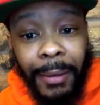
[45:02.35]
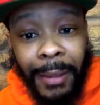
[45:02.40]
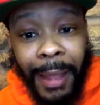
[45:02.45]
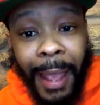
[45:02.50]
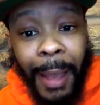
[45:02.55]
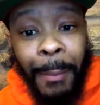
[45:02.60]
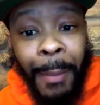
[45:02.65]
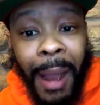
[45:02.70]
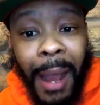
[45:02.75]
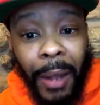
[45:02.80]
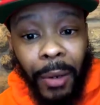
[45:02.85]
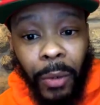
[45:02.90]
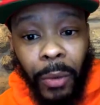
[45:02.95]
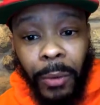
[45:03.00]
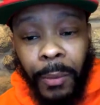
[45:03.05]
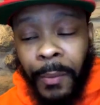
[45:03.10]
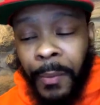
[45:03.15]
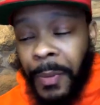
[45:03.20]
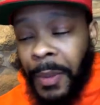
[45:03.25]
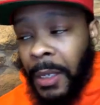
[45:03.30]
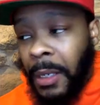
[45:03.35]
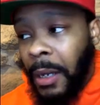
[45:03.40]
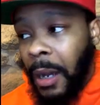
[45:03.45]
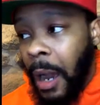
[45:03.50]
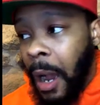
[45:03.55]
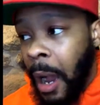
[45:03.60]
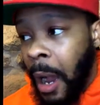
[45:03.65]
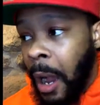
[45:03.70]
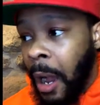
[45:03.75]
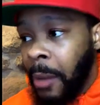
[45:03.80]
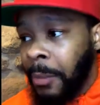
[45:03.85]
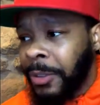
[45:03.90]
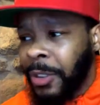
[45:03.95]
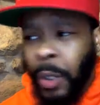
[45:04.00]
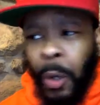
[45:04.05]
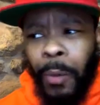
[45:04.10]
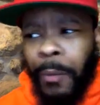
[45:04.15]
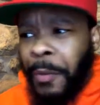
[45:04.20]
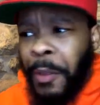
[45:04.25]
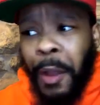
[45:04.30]
that model.
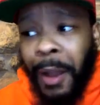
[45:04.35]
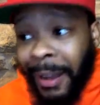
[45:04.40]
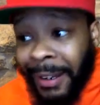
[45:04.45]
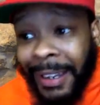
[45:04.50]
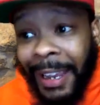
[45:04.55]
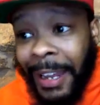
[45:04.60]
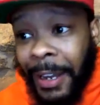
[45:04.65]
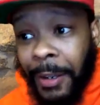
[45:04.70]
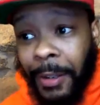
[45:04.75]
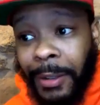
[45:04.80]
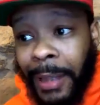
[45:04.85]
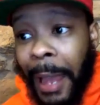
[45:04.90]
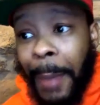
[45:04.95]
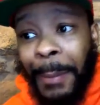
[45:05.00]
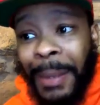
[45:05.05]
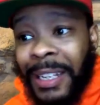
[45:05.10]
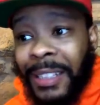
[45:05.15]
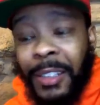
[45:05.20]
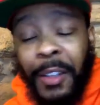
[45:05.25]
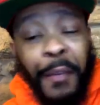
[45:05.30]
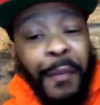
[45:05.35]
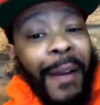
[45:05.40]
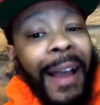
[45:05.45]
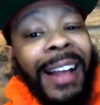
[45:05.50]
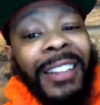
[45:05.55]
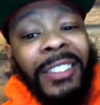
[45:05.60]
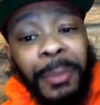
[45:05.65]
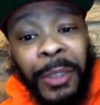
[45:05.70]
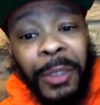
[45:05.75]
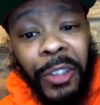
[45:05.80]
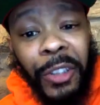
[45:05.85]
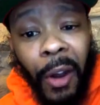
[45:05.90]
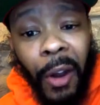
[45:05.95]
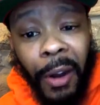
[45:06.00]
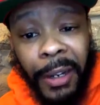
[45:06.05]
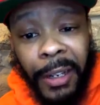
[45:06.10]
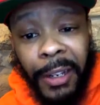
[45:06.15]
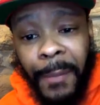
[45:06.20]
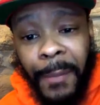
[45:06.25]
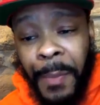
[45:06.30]
Again, that means the vast
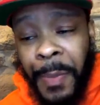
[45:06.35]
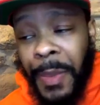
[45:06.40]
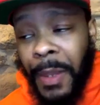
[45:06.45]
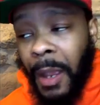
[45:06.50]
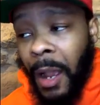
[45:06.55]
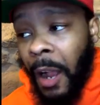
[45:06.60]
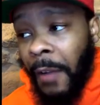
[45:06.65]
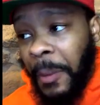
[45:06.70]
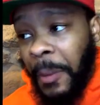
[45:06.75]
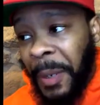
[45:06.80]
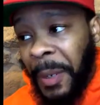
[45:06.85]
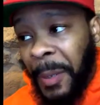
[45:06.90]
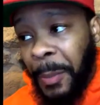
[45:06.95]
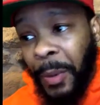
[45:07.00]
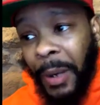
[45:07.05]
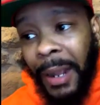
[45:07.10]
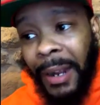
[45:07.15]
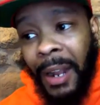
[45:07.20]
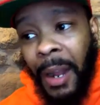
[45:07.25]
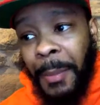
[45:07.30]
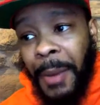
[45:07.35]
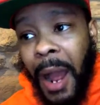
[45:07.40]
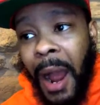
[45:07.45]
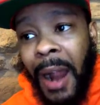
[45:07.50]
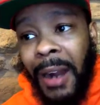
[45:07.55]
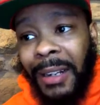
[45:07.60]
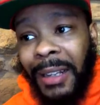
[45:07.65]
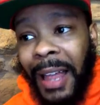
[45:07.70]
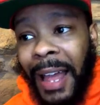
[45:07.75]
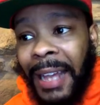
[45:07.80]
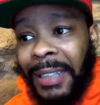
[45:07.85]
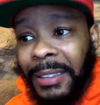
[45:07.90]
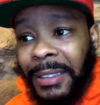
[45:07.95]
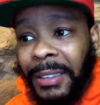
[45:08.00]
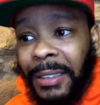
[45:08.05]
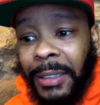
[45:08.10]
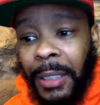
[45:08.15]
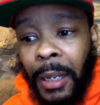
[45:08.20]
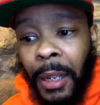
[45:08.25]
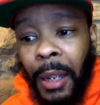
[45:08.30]
majority of the people that come to our
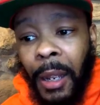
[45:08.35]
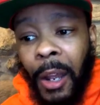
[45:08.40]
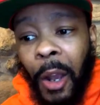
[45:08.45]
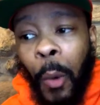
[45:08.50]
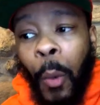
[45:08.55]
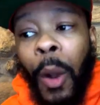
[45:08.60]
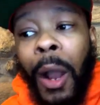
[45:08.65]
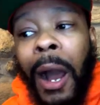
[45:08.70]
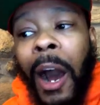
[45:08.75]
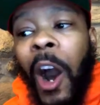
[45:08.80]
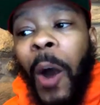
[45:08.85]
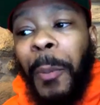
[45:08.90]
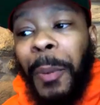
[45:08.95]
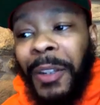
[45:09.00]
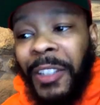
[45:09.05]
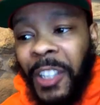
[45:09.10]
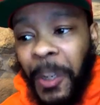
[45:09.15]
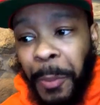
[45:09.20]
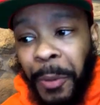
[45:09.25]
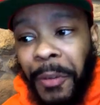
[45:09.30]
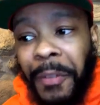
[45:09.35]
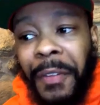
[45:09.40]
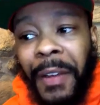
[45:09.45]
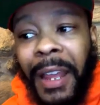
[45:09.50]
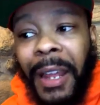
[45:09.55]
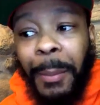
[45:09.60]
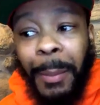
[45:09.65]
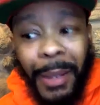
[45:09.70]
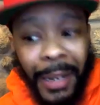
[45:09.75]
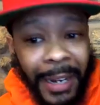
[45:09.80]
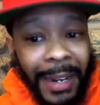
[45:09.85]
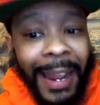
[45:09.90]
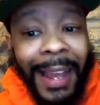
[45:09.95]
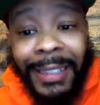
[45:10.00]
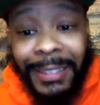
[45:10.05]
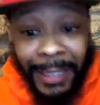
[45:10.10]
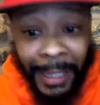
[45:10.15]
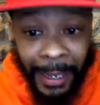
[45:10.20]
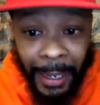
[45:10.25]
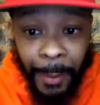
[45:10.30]
classes we're helping to prevent be the
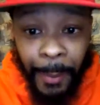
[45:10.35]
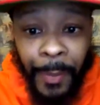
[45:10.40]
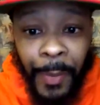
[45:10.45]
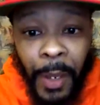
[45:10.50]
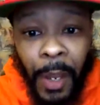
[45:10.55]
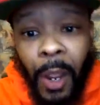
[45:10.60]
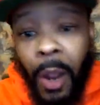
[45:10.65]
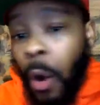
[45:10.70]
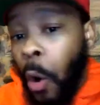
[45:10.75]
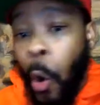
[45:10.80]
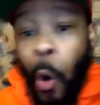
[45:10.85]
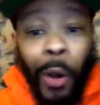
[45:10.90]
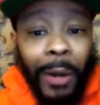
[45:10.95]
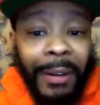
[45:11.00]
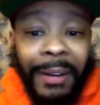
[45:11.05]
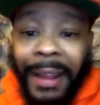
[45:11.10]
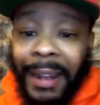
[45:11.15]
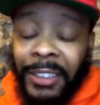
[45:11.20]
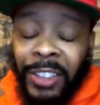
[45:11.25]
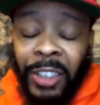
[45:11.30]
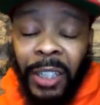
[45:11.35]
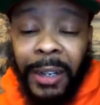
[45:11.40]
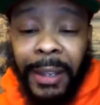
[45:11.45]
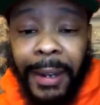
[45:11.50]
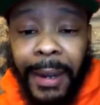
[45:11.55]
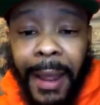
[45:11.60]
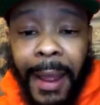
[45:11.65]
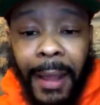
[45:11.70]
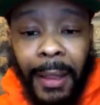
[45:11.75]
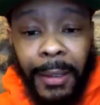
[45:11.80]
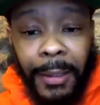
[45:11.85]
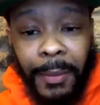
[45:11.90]
next him or the next Shanine Allen.